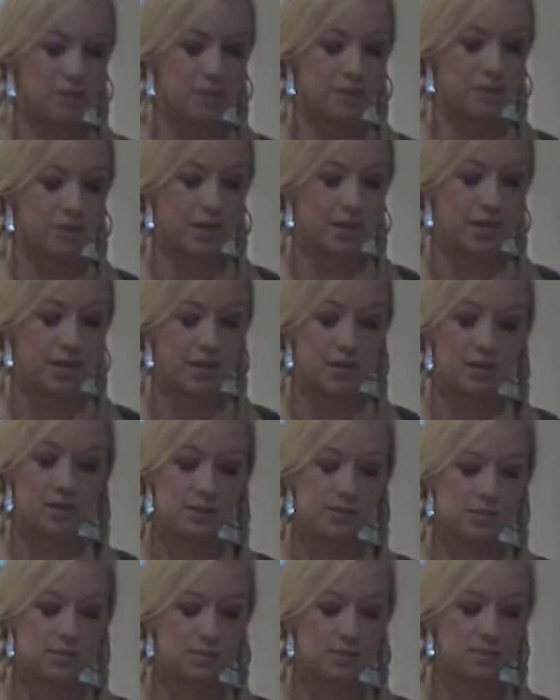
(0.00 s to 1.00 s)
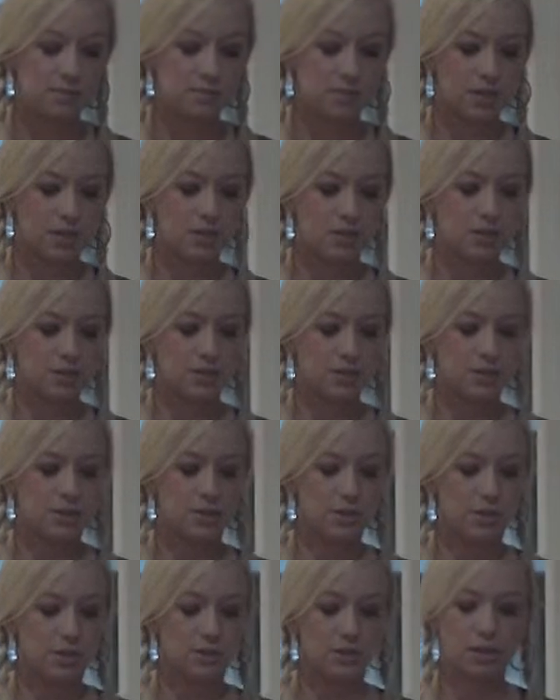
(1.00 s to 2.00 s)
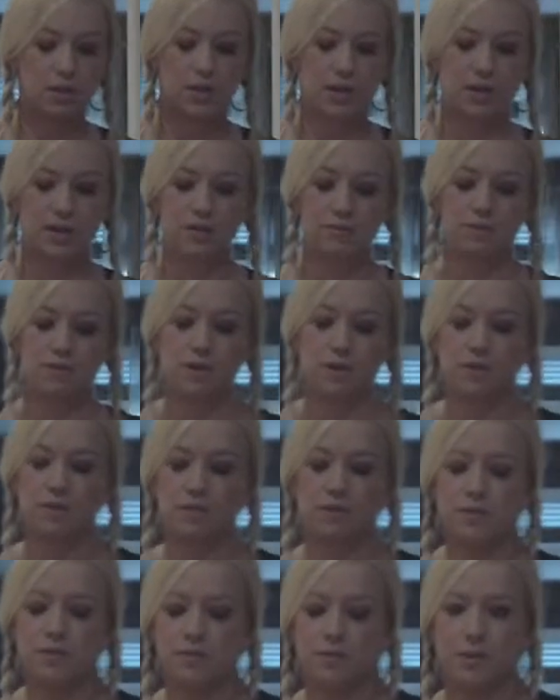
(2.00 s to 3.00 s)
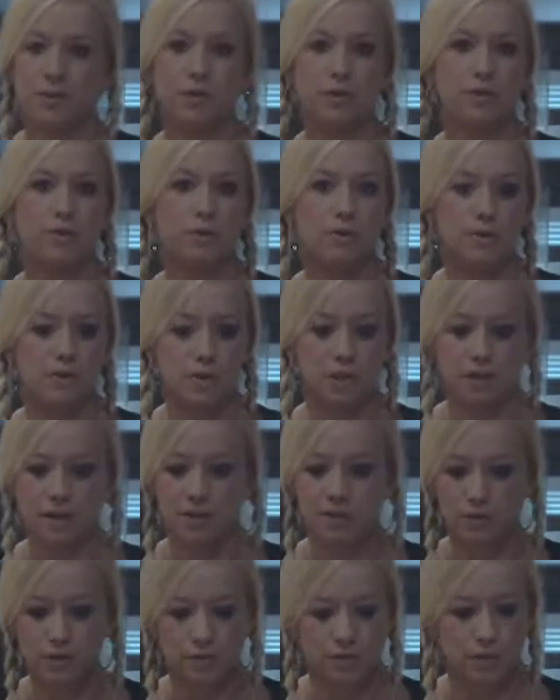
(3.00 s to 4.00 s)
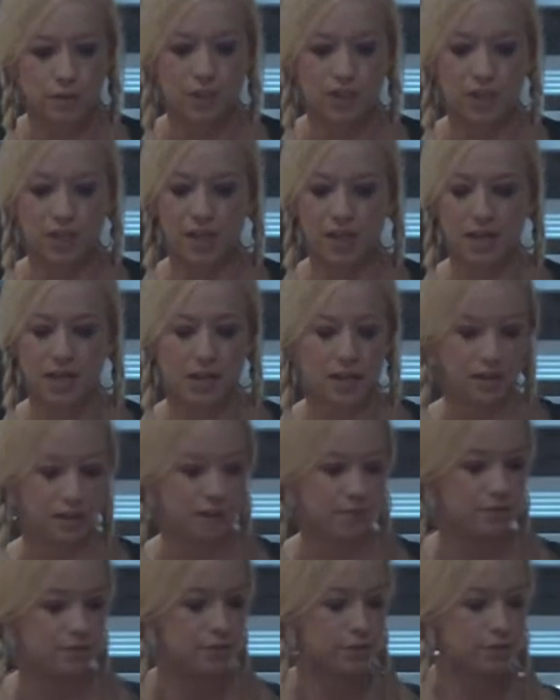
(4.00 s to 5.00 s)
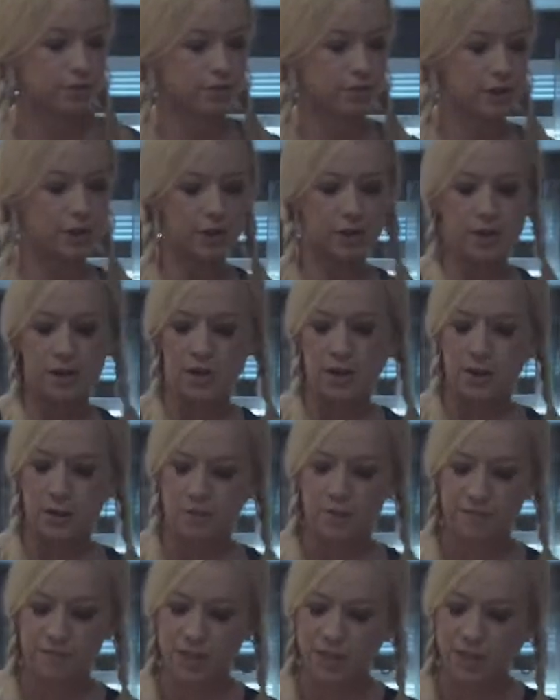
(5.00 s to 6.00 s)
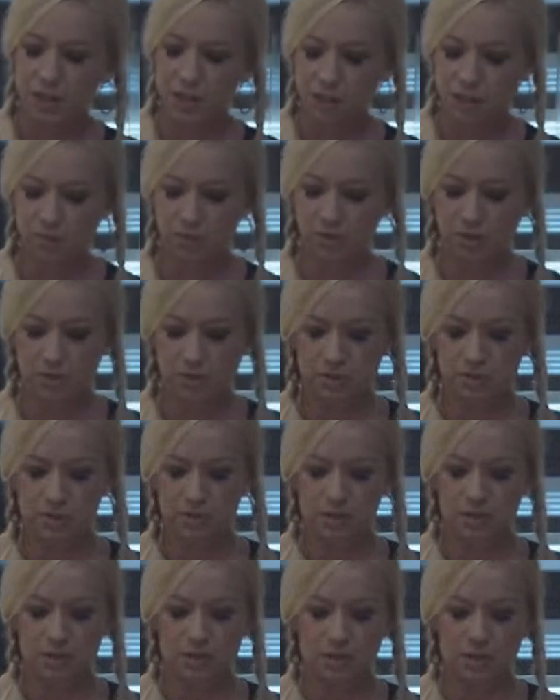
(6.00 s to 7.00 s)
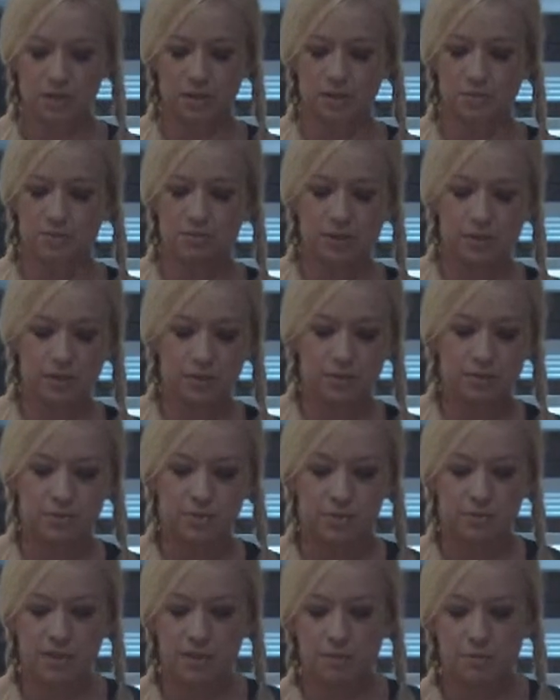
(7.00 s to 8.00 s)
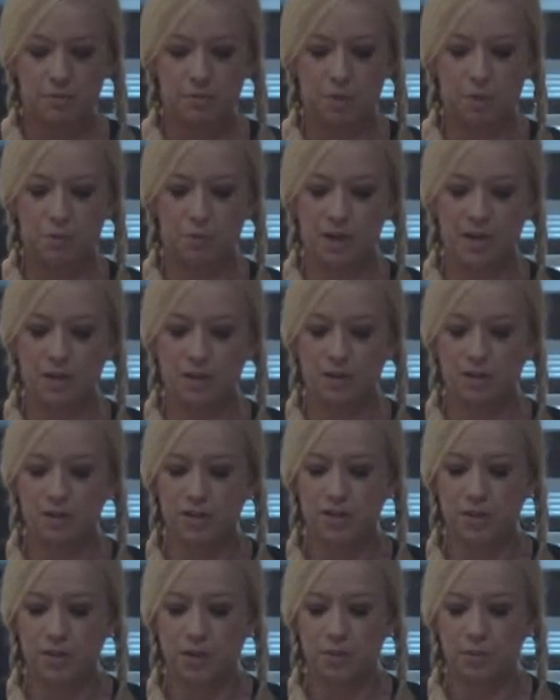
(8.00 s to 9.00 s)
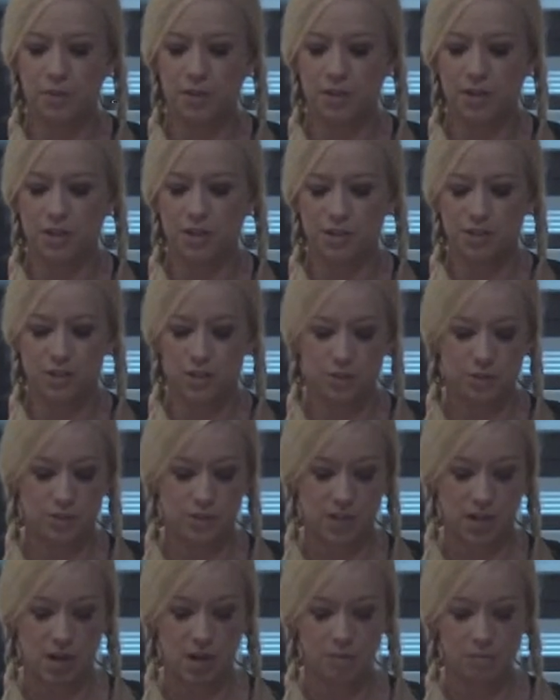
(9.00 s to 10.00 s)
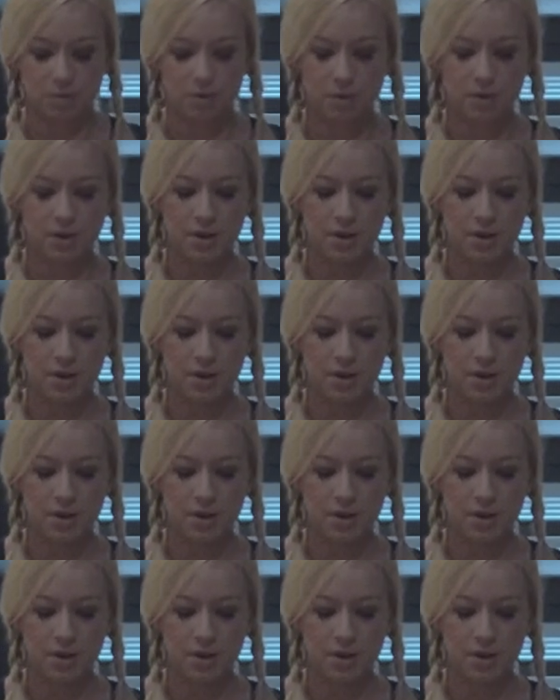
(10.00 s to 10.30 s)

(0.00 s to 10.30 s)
with your kids because there's no cooking involved. If you're using leftover chicken and leftover vegetables or something from your pantry that you want to just use up,